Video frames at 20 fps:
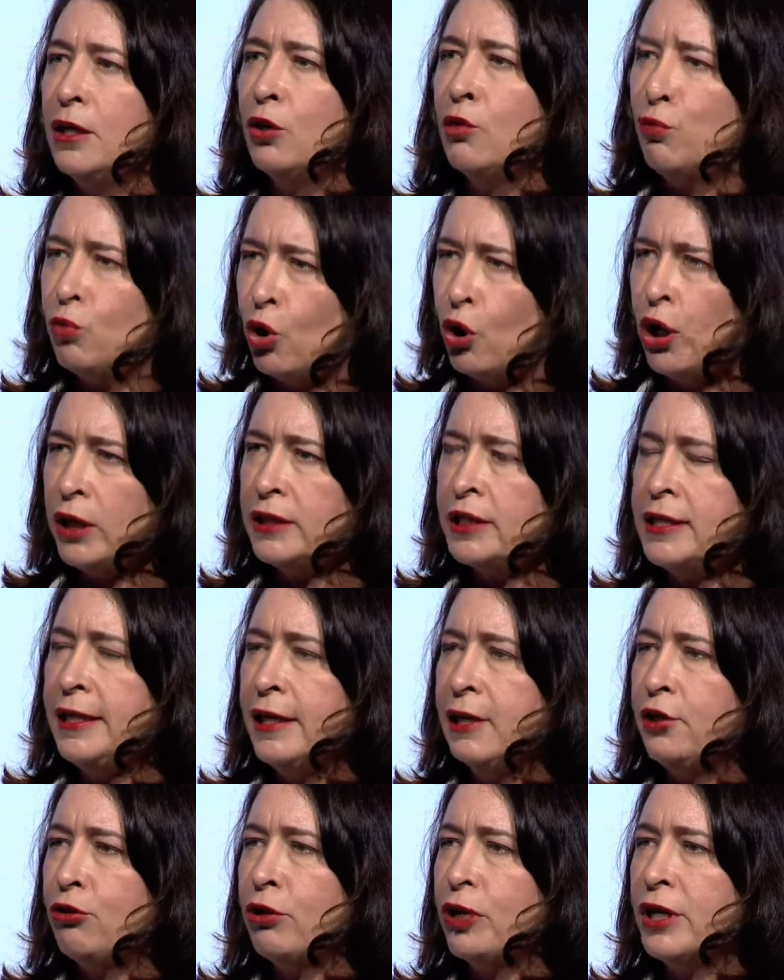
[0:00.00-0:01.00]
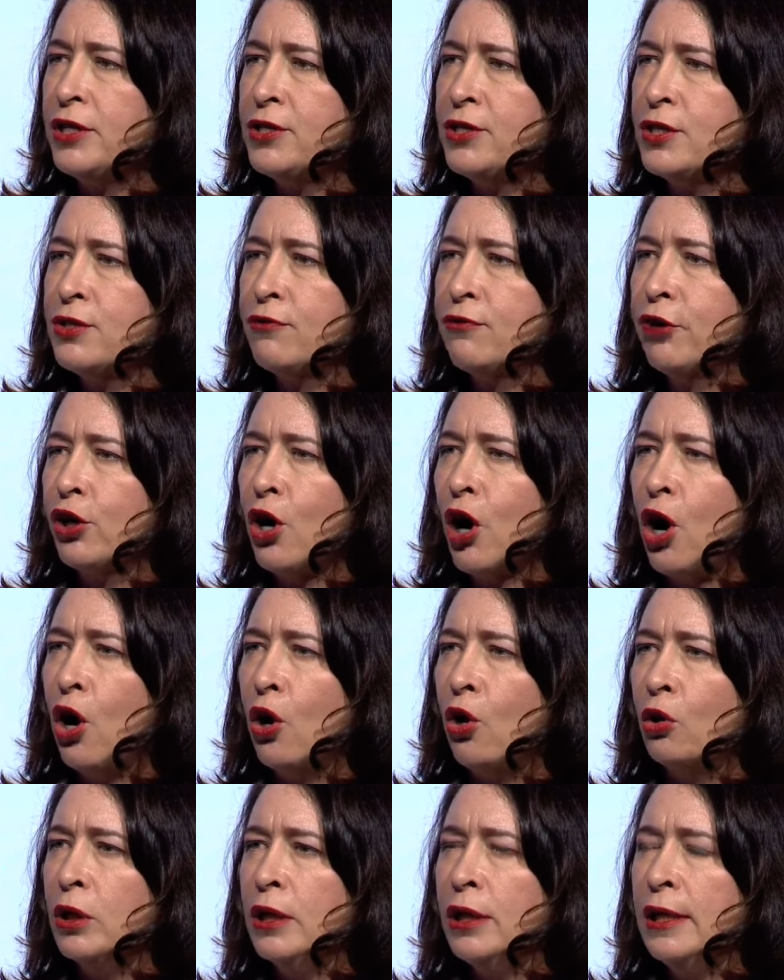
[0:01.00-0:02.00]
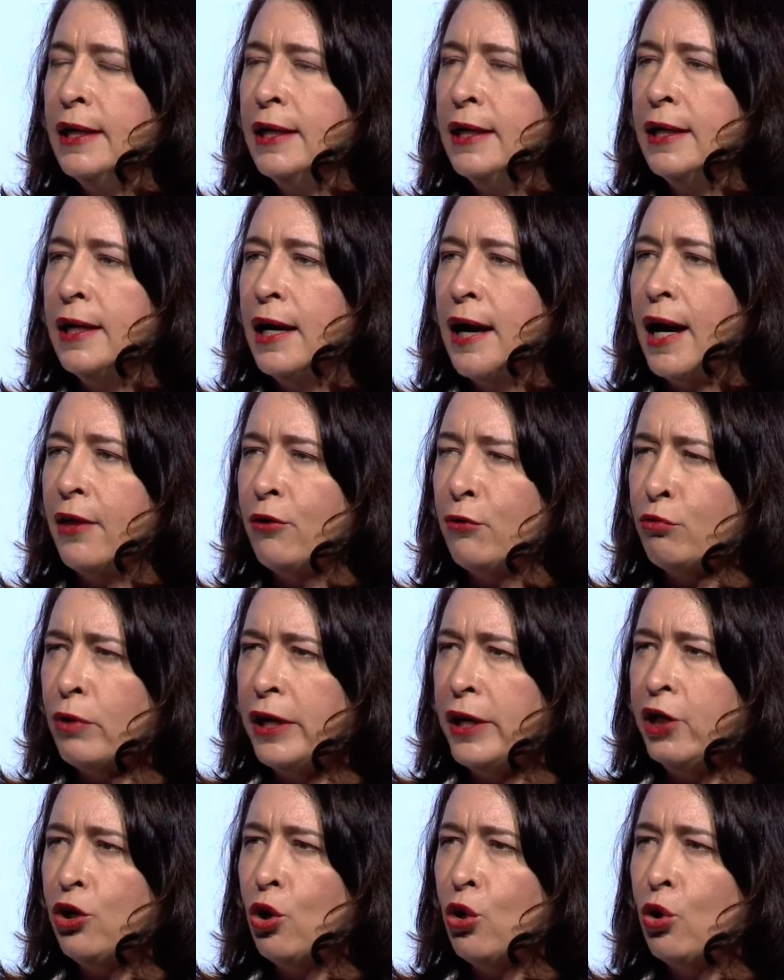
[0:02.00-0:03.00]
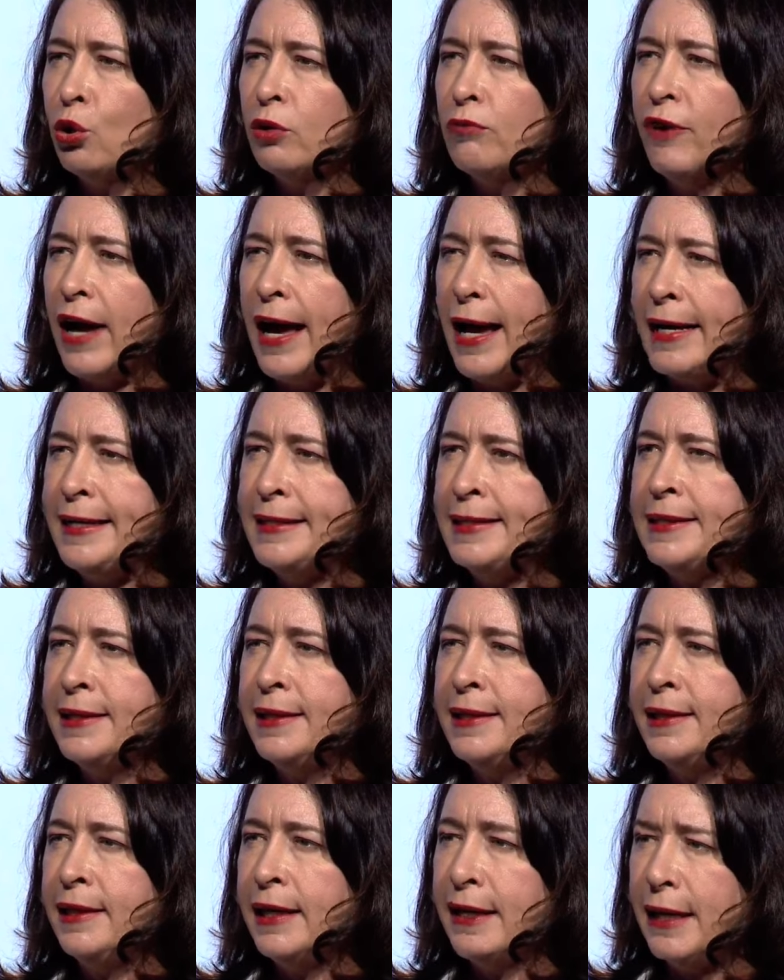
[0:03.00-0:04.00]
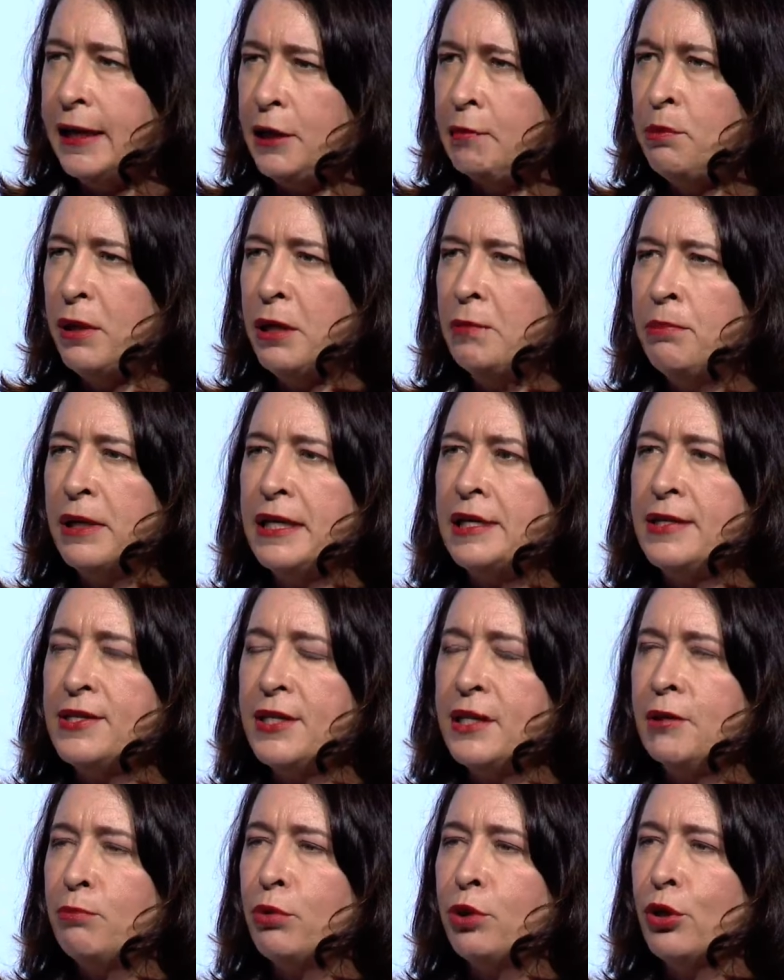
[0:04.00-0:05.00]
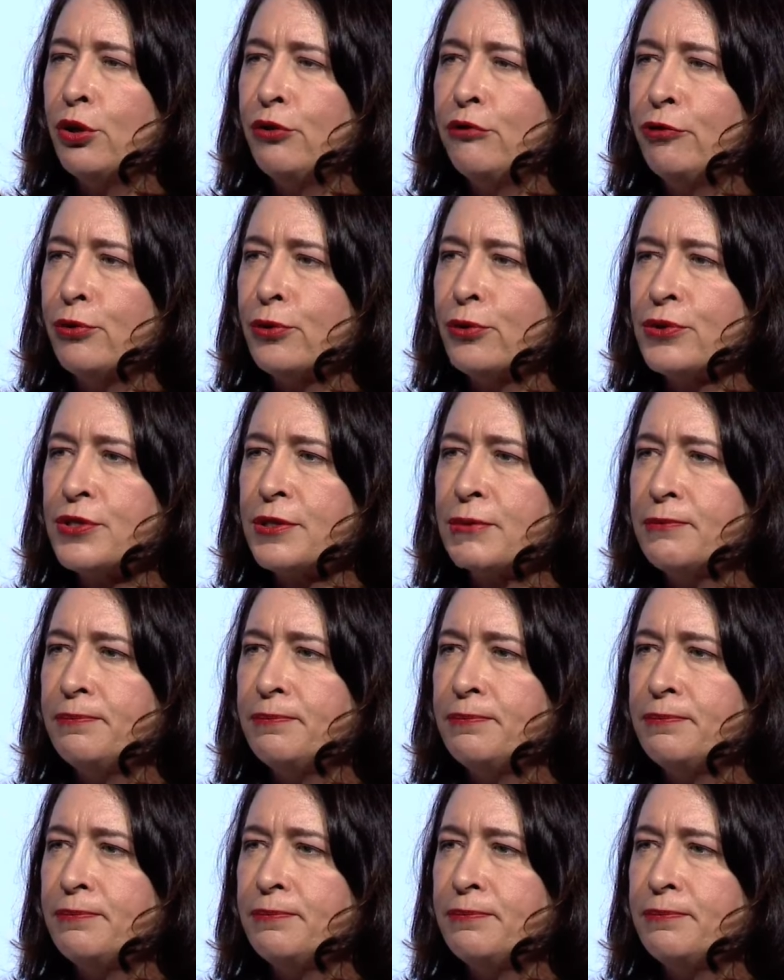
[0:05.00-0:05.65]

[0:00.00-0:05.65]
royalty increases for coal, and the recall of 18 EPBC approvals.